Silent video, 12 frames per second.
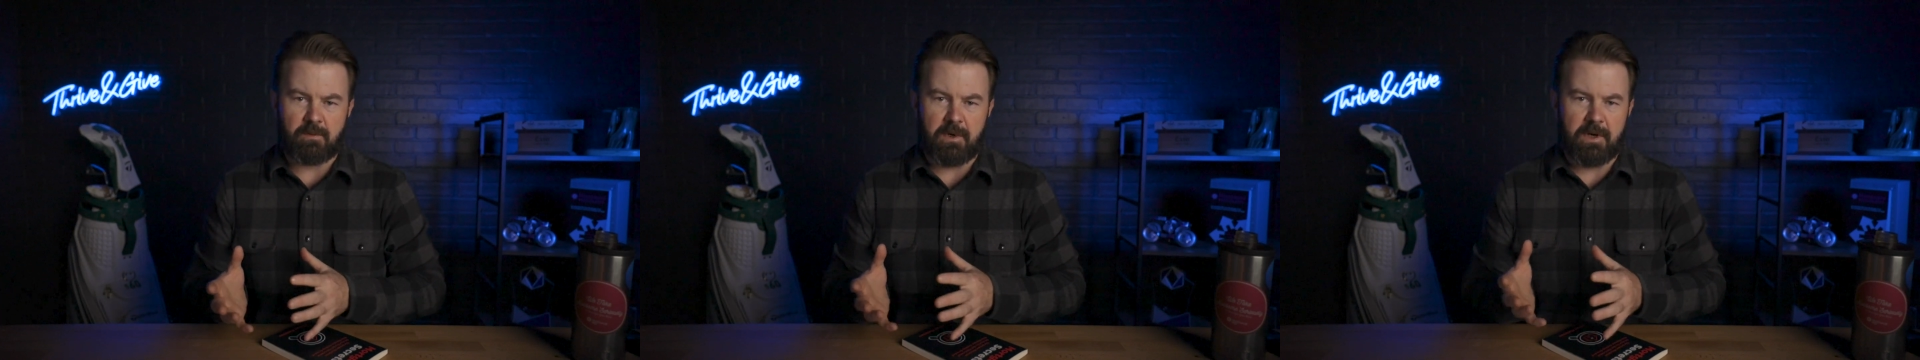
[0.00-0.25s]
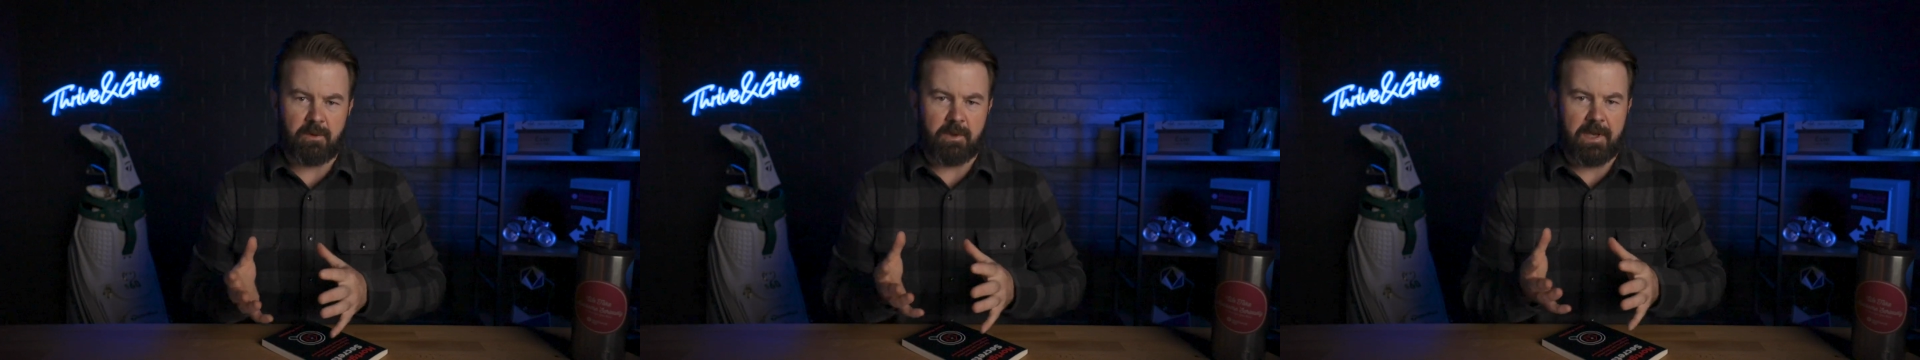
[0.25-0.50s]

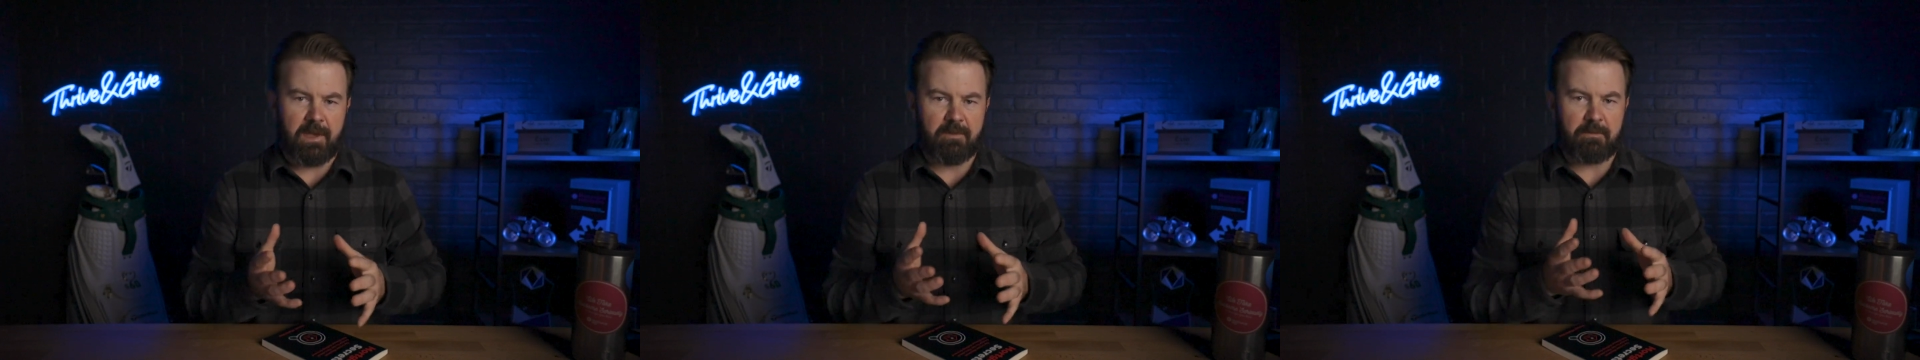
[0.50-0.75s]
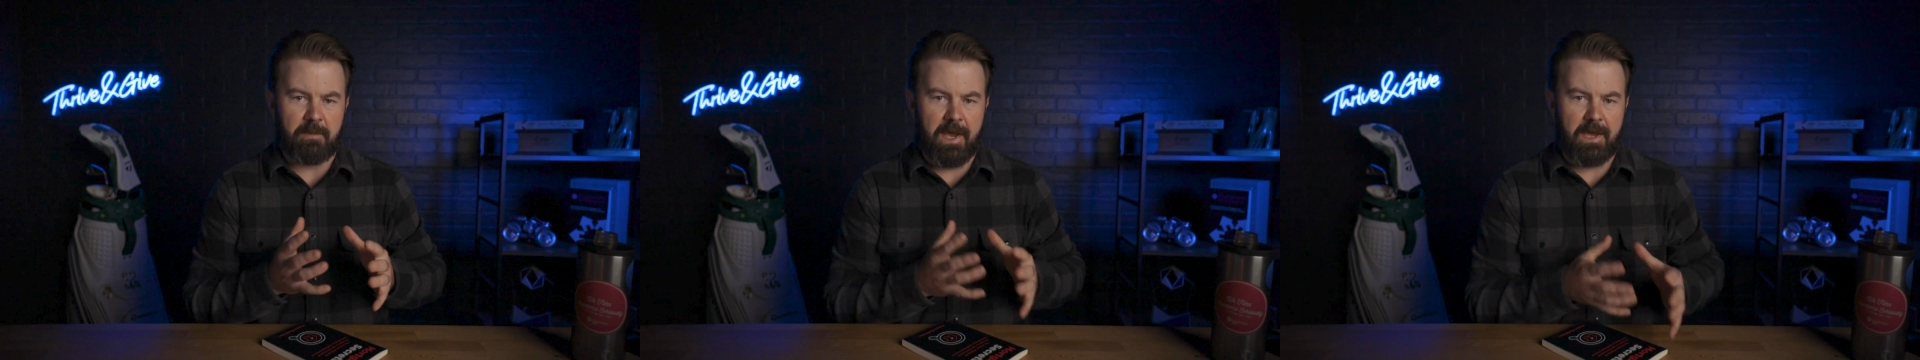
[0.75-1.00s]
where we
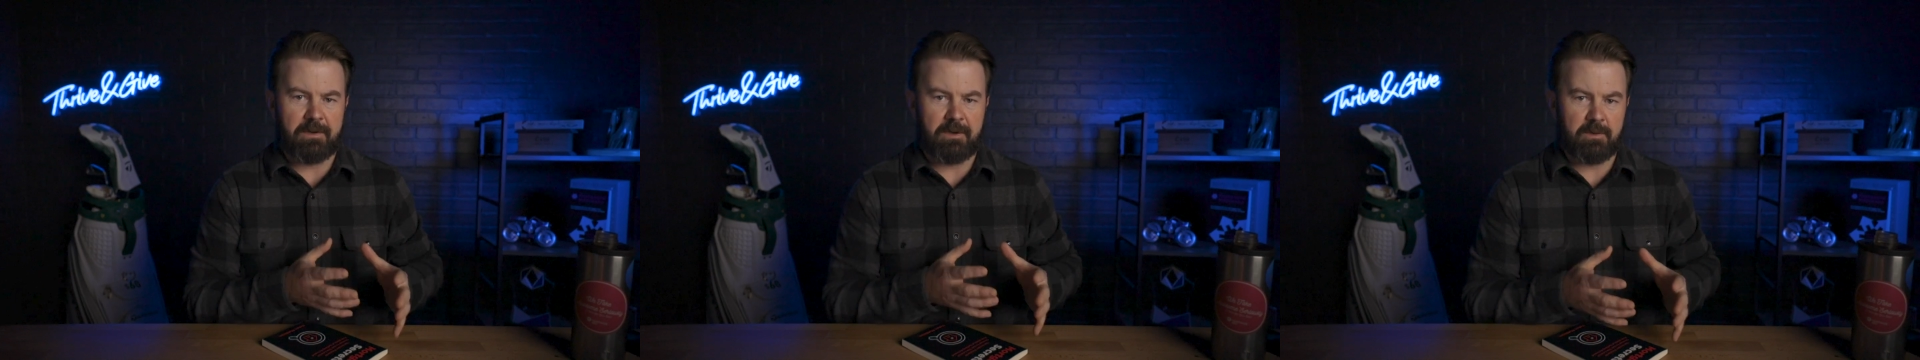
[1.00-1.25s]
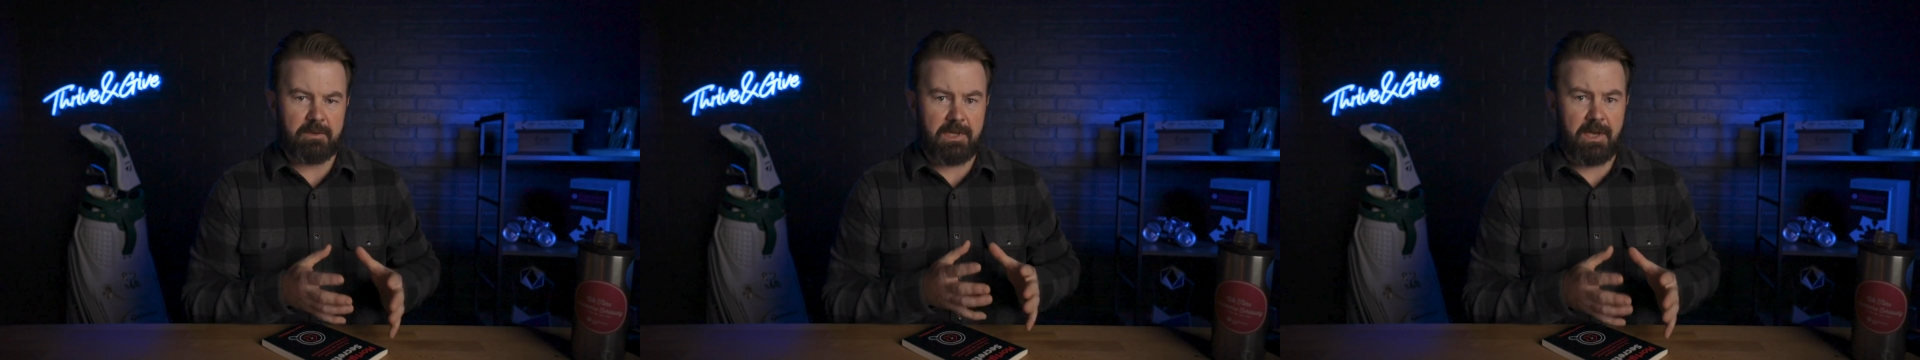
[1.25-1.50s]
have bad
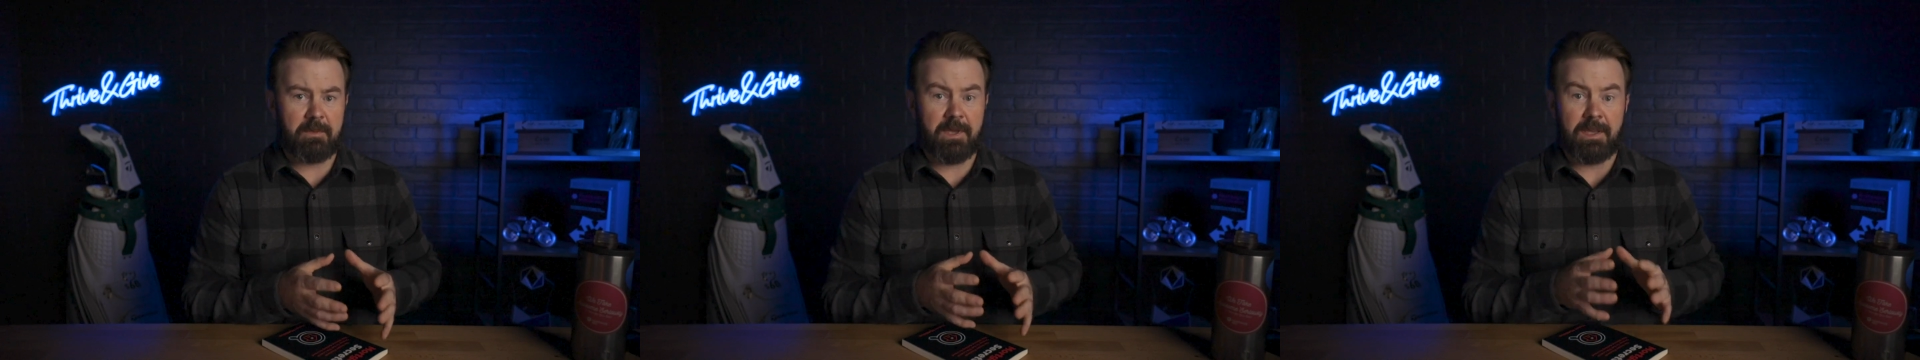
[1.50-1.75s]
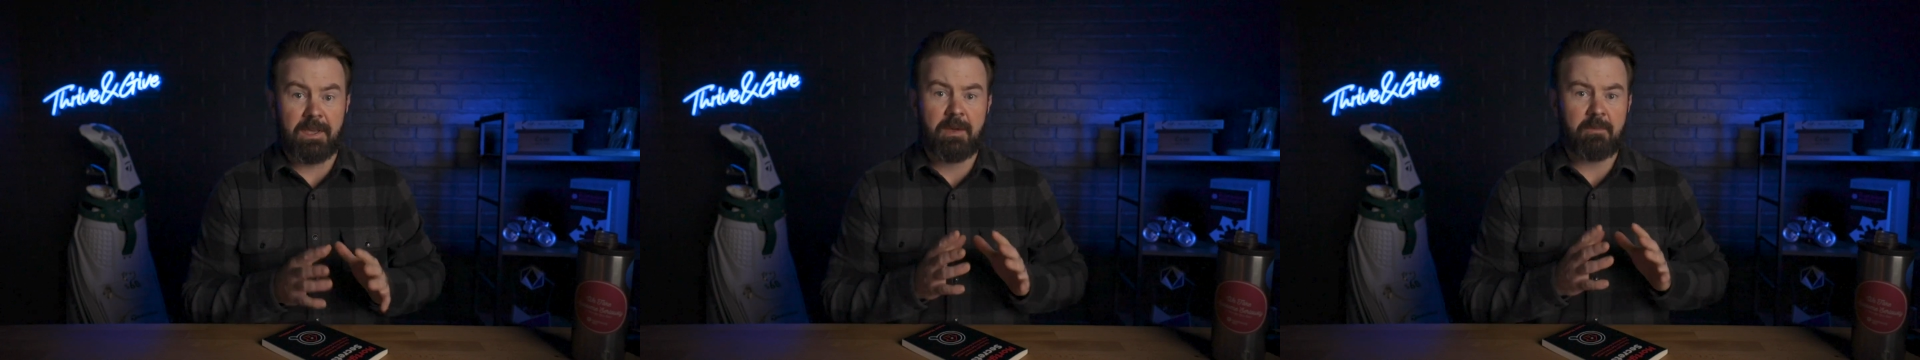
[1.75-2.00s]
news
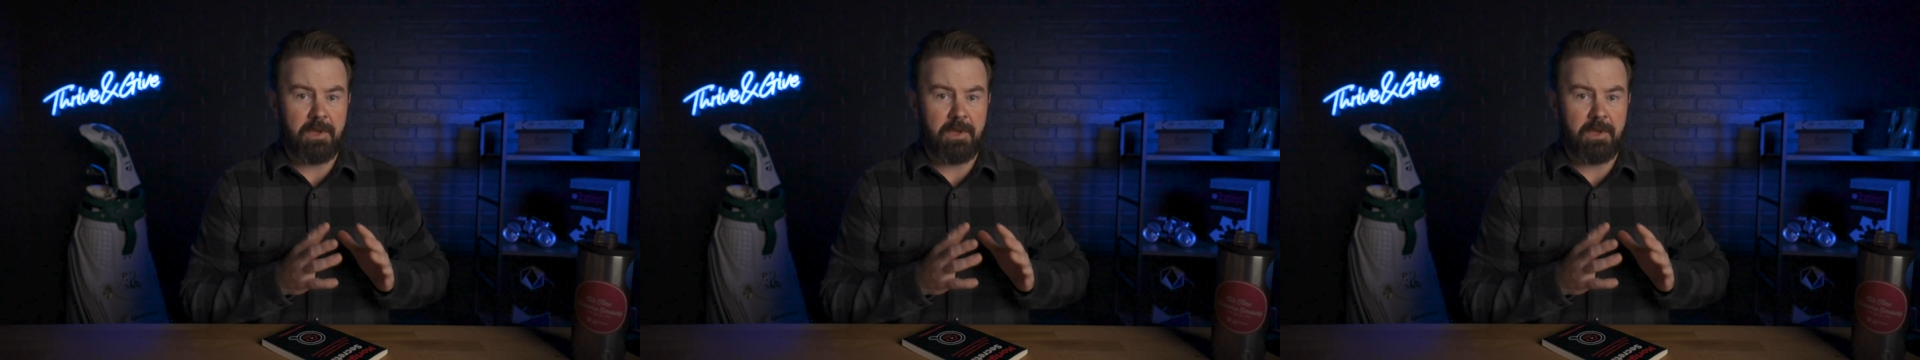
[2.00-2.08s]
coming.